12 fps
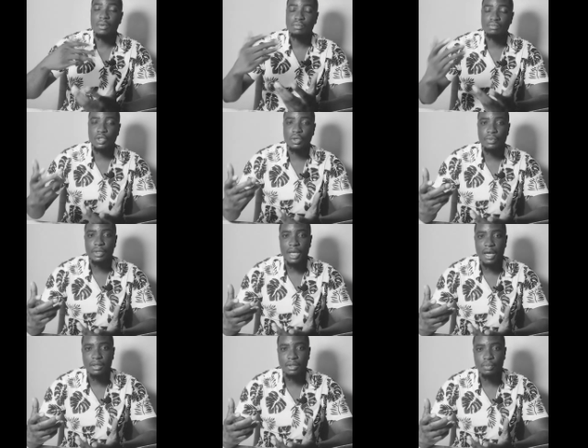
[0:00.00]
knowing
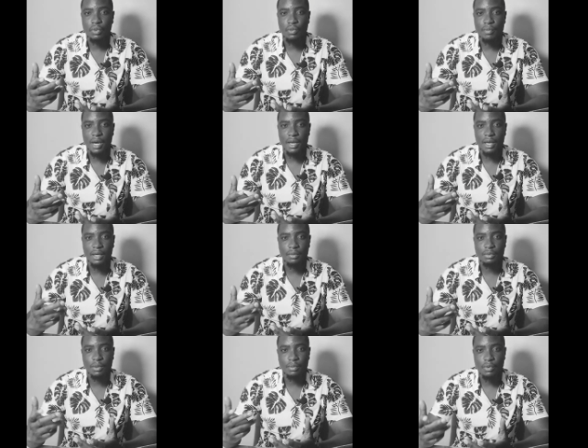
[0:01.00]
how the
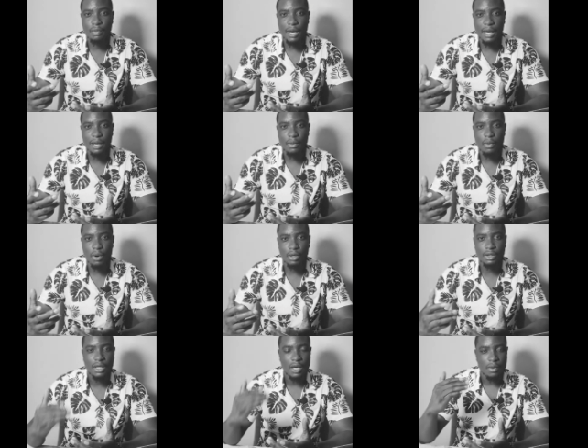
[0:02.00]
crypto bull market works,